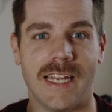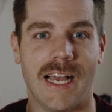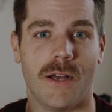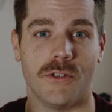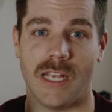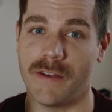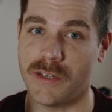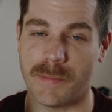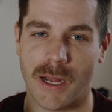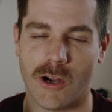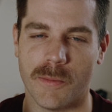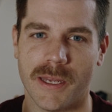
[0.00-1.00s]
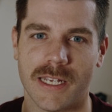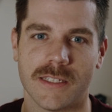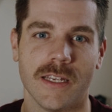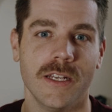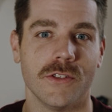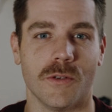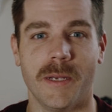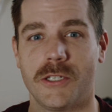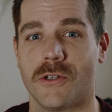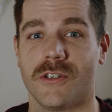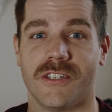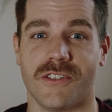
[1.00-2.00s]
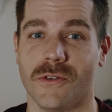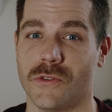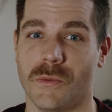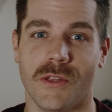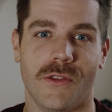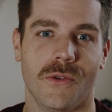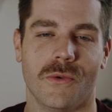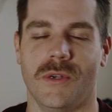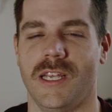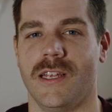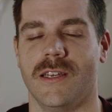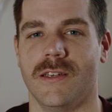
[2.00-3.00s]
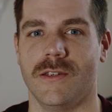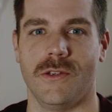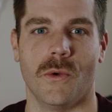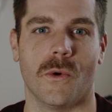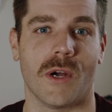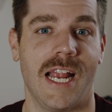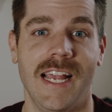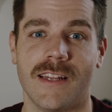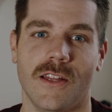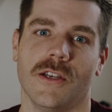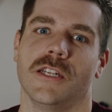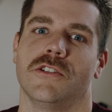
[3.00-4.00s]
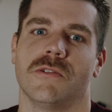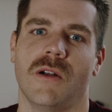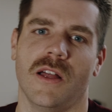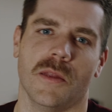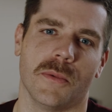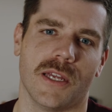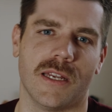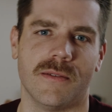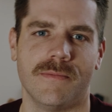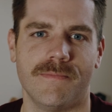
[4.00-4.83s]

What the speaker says: now, do you have any power banks? So make sure it just goes with you in your hand luggage on the plane.